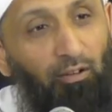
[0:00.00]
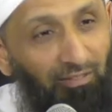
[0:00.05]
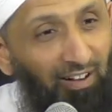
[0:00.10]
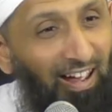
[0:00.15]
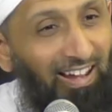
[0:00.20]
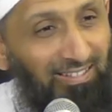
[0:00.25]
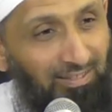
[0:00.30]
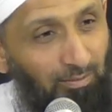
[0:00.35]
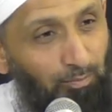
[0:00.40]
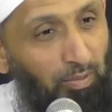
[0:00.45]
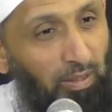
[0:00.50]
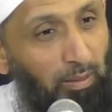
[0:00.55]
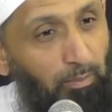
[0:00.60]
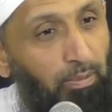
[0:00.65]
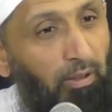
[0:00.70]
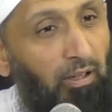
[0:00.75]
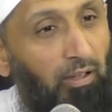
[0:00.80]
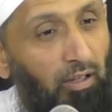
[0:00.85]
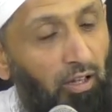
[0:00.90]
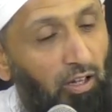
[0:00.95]
right
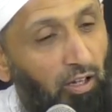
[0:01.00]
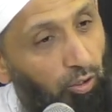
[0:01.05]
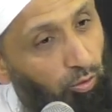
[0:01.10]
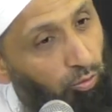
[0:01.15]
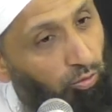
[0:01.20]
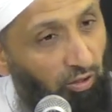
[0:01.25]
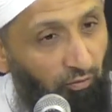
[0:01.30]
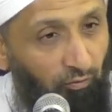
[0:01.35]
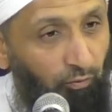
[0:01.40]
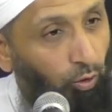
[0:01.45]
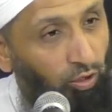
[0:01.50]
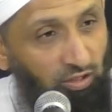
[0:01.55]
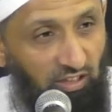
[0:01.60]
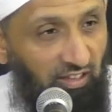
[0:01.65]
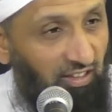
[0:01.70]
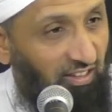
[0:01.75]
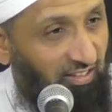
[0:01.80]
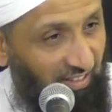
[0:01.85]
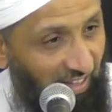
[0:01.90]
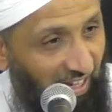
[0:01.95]
people who have
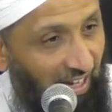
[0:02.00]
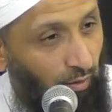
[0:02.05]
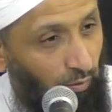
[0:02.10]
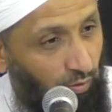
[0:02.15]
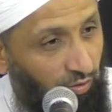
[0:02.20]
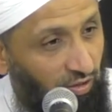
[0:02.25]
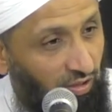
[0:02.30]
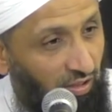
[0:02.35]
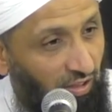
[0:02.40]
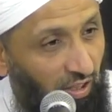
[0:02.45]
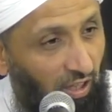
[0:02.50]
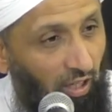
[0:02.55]
voted us out.